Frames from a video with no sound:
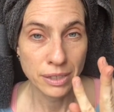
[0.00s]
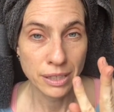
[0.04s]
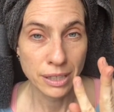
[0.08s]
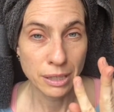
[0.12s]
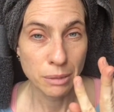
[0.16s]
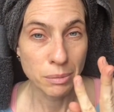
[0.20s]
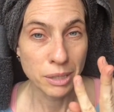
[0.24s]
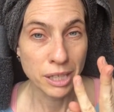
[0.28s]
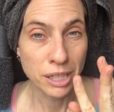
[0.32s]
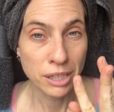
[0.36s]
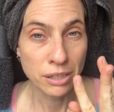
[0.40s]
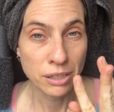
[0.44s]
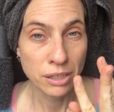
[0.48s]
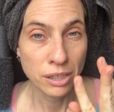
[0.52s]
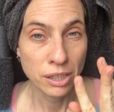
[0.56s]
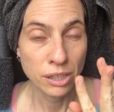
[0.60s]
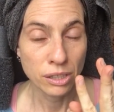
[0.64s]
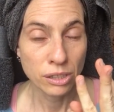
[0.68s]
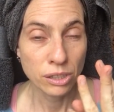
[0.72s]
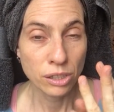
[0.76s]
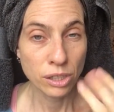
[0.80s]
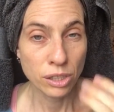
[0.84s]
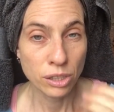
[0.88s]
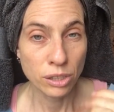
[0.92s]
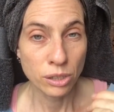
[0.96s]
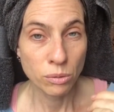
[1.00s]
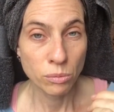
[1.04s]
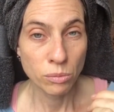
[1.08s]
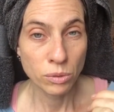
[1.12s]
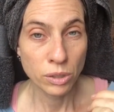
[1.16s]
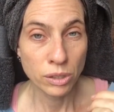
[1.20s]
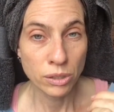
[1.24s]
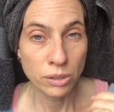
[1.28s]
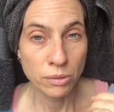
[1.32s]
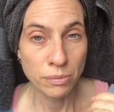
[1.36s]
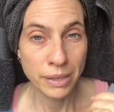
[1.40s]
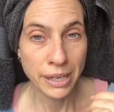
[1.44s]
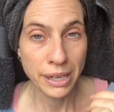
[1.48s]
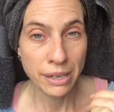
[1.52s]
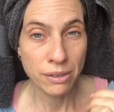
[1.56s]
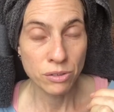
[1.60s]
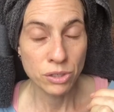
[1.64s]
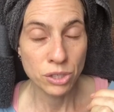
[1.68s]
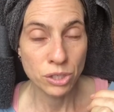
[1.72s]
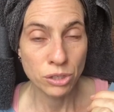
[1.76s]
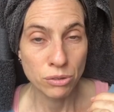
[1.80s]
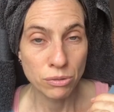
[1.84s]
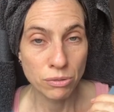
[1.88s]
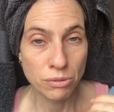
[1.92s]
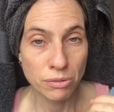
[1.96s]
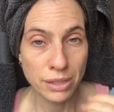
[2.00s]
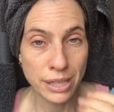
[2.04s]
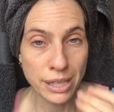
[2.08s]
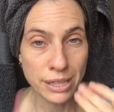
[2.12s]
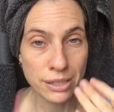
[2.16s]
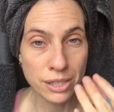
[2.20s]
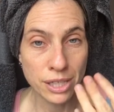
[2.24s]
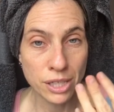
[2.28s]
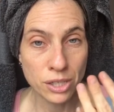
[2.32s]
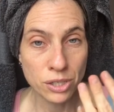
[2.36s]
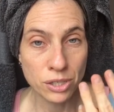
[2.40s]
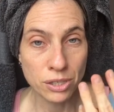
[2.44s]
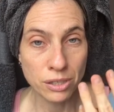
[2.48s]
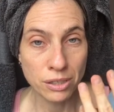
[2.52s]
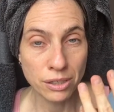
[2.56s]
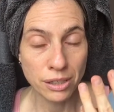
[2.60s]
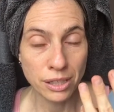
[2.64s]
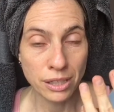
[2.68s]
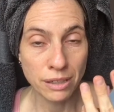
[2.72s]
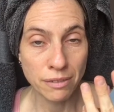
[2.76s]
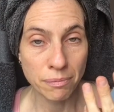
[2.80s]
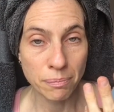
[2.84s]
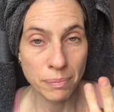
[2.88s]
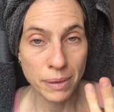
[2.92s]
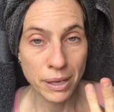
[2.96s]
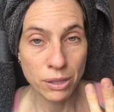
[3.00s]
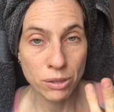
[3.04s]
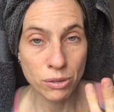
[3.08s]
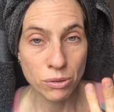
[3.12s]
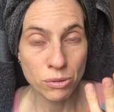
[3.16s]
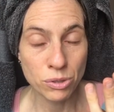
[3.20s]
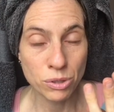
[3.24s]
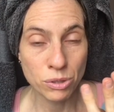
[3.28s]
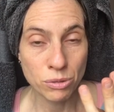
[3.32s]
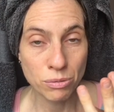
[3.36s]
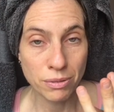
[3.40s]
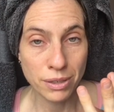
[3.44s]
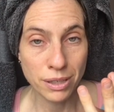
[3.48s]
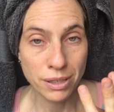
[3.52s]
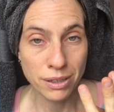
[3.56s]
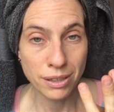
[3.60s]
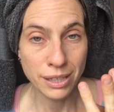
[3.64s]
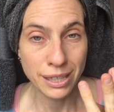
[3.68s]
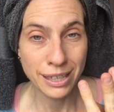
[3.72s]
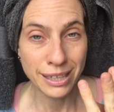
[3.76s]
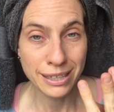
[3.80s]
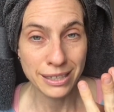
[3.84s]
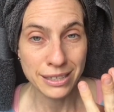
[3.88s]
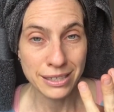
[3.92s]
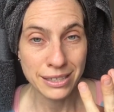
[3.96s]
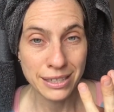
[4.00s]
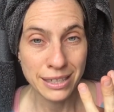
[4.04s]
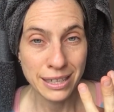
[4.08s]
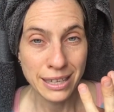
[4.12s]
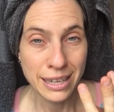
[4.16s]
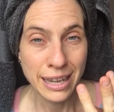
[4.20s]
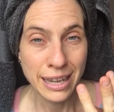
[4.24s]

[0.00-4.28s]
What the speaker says: I mean, look at the world around you that doesn't live by those three things.